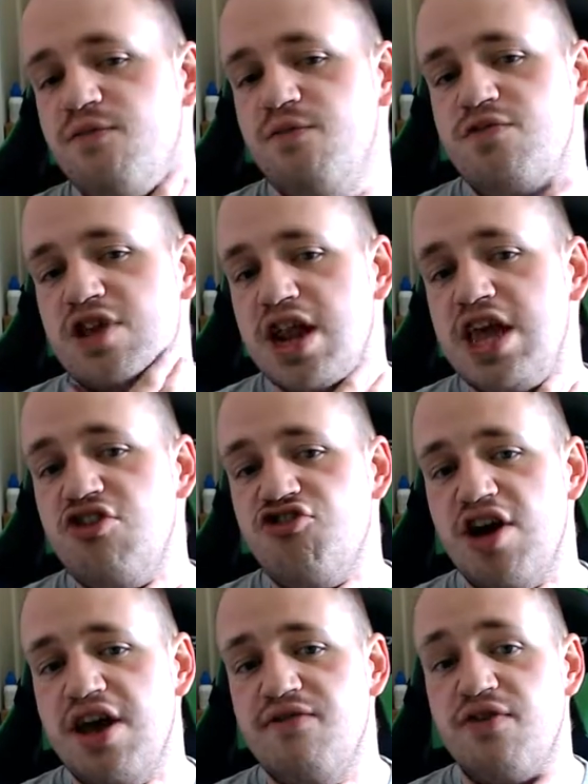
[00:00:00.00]
clean
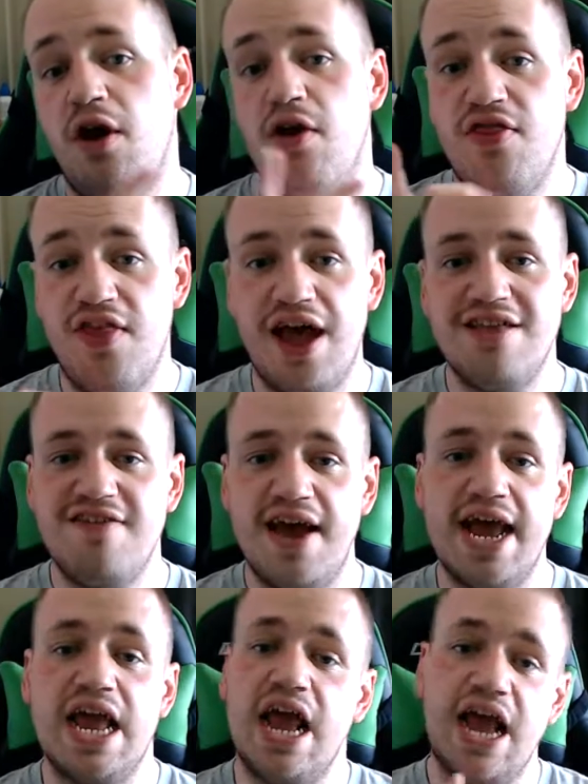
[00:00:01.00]
shaved that
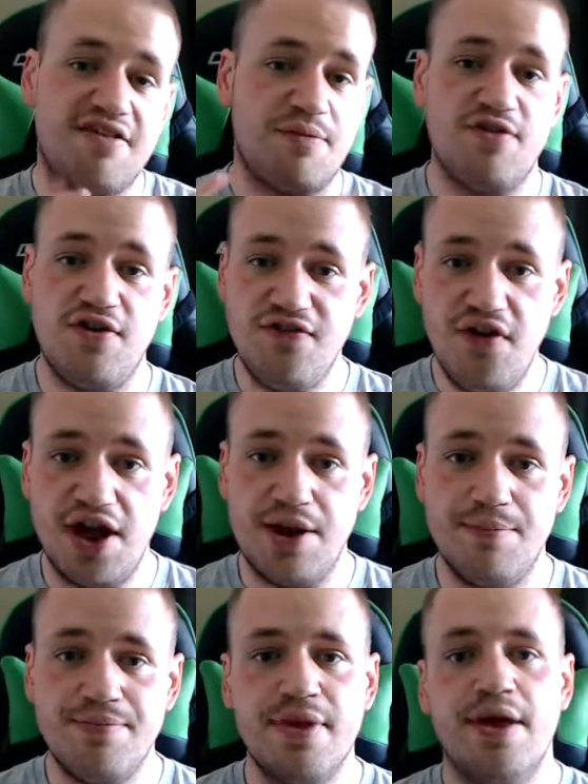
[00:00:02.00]
day, it's absolutely fine.
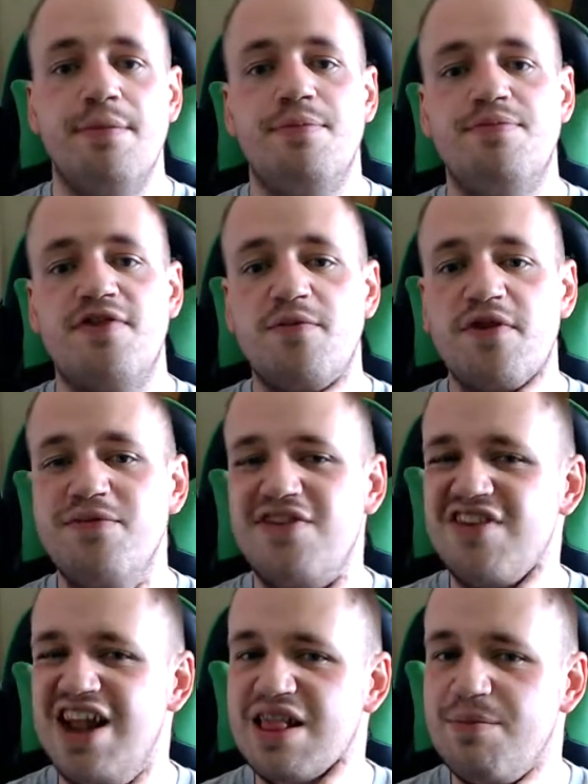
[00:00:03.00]
Sometimes there's
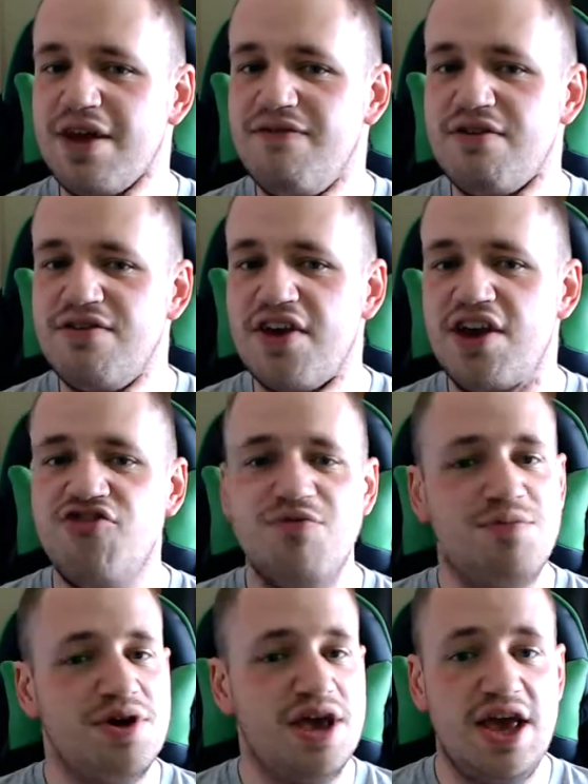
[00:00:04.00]
a little bit of irritation,
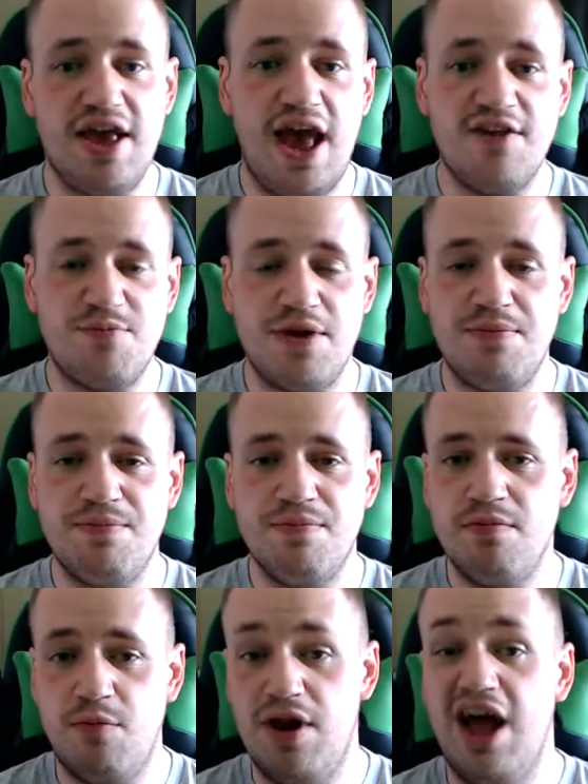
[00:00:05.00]
but it has been,
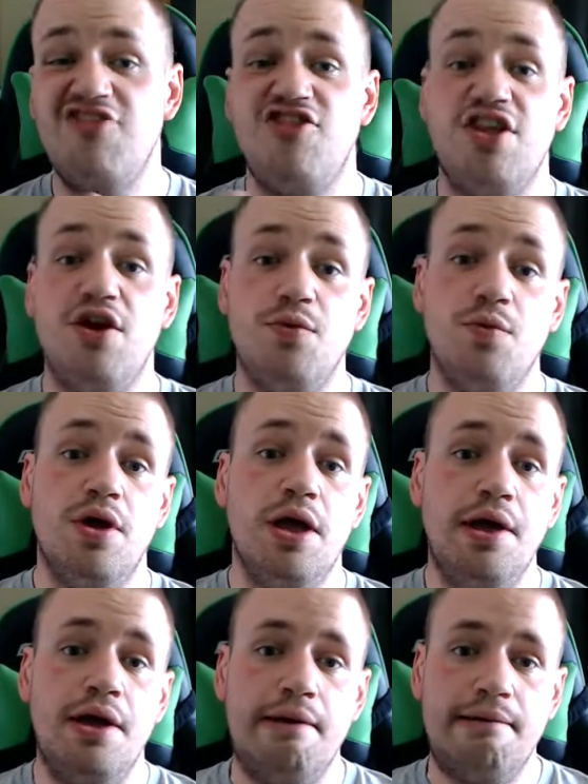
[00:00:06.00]
well, actually no.
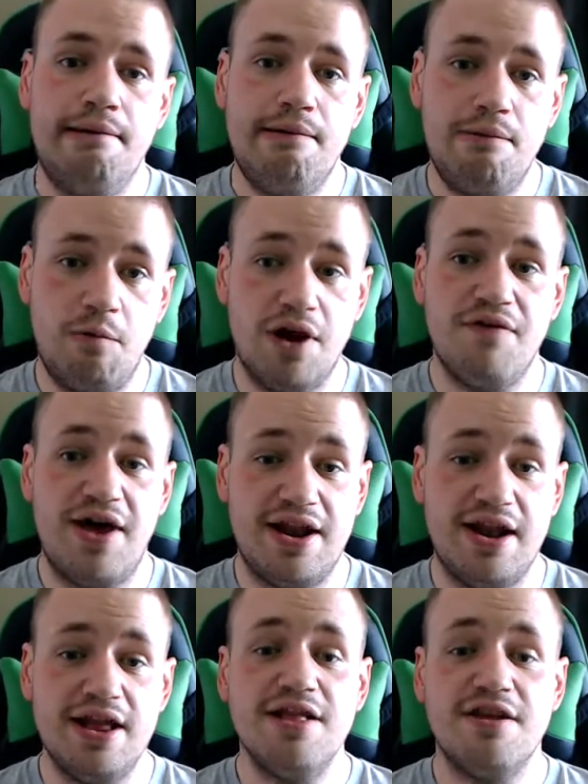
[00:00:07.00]
When I've had a
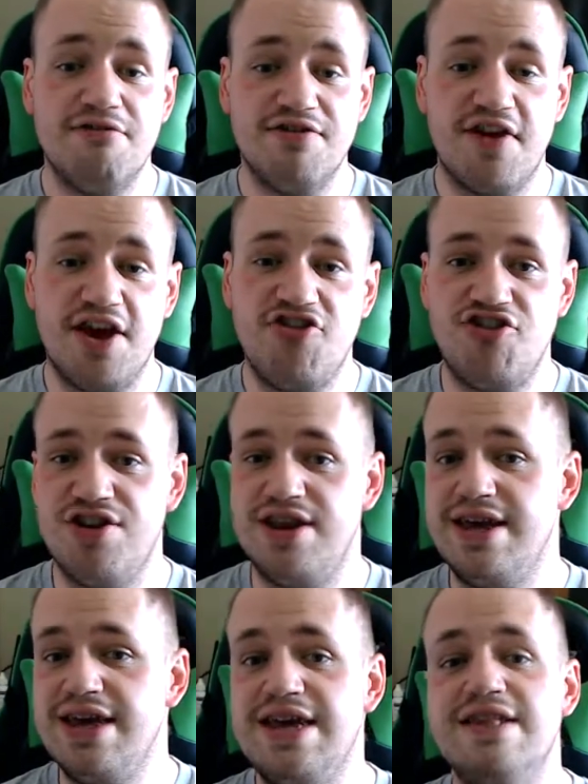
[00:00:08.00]
little irritation,
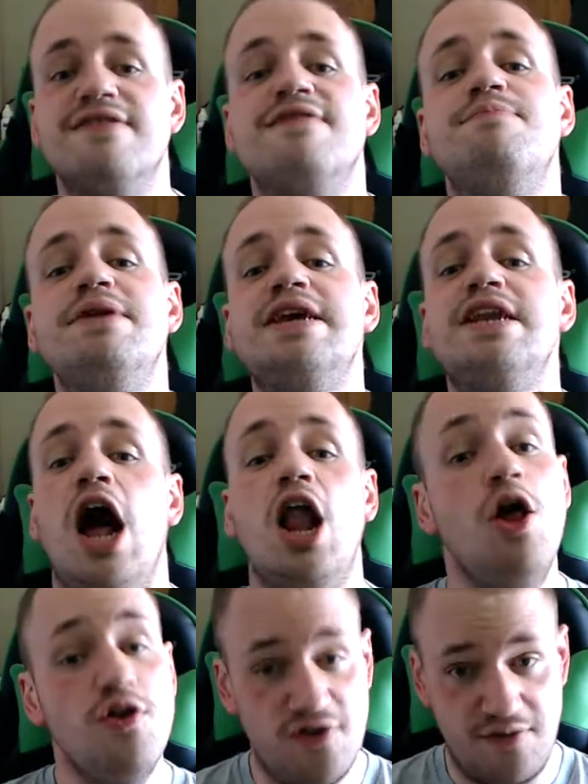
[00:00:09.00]
it's been a
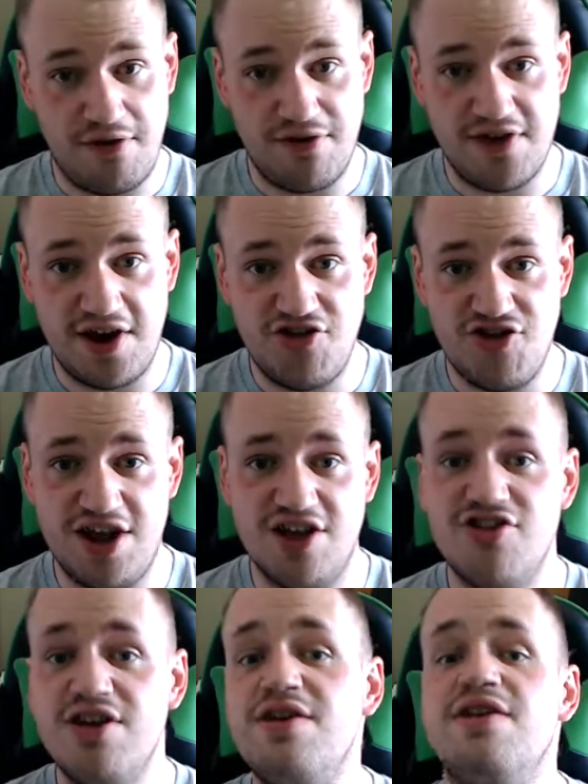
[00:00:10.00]
lot of irritation
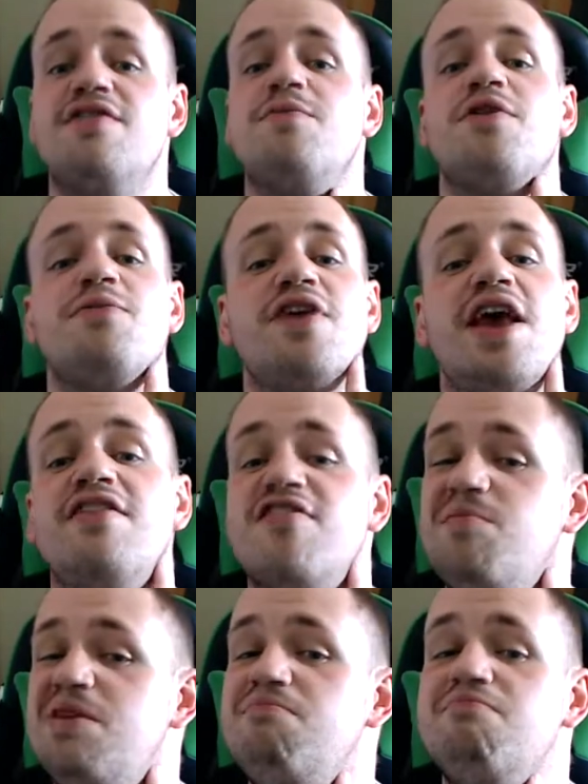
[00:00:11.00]
actually. Sometimes it ends
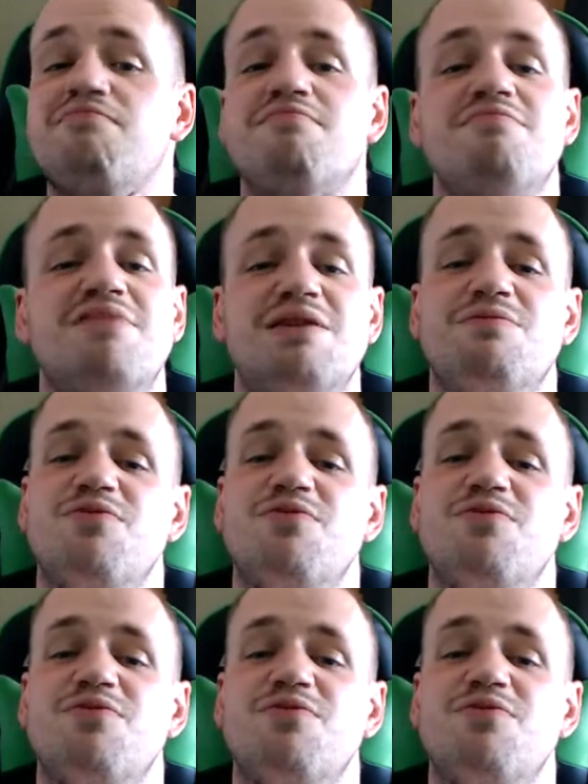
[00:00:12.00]
up in like,